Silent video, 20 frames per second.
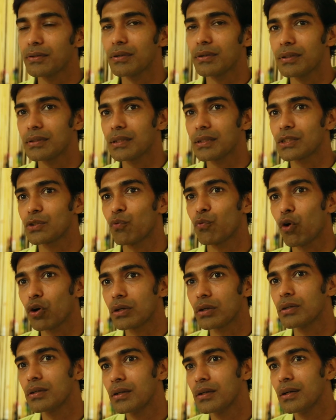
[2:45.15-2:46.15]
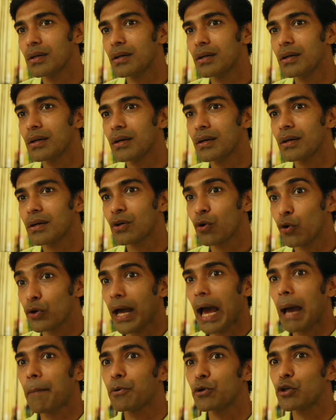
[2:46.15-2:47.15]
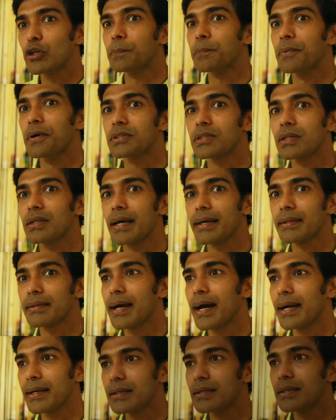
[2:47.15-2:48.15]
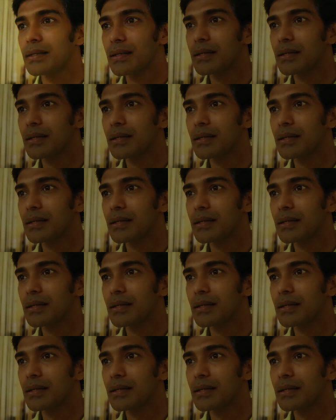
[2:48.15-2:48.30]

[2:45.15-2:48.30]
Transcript: It's just what could happen to a person like that.